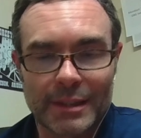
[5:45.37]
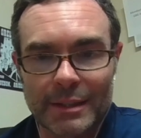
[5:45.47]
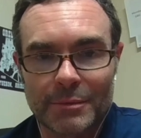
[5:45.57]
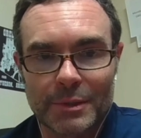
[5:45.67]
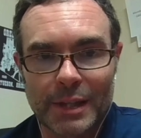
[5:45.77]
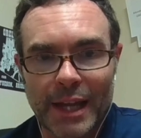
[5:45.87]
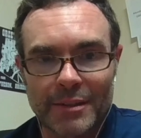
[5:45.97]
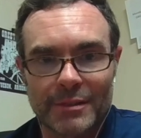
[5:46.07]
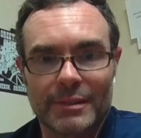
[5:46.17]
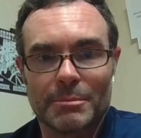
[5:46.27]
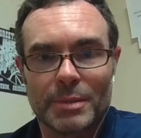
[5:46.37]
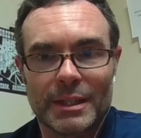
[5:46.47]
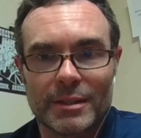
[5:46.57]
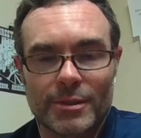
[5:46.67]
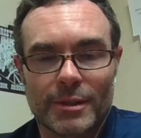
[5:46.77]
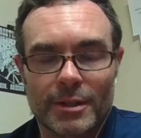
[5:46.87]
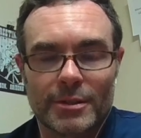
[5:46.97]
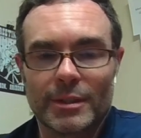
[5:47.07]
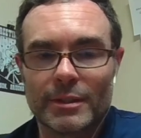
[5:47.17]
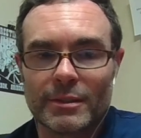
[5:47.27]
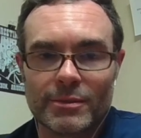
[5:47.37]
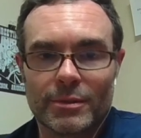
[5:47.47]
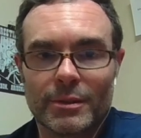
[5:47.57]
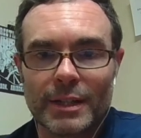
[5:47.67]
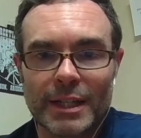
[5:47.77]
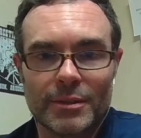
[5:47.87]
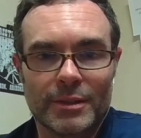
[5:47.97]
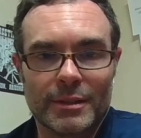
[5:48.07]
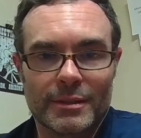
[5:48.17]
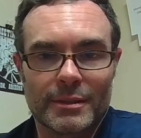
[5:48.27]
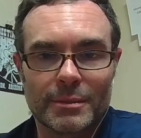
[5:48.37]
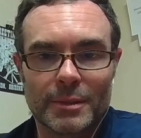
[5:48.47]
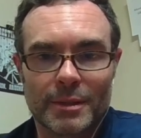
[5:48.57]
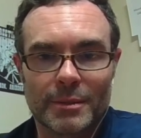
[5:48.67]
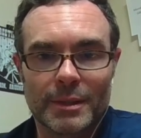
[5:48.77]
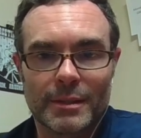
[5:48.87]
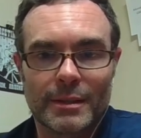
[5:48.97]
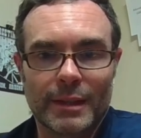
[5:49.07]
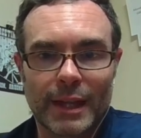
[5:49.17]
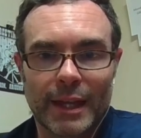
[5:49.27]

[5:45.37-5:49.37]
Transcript: that would actually be instructions for agents to work with.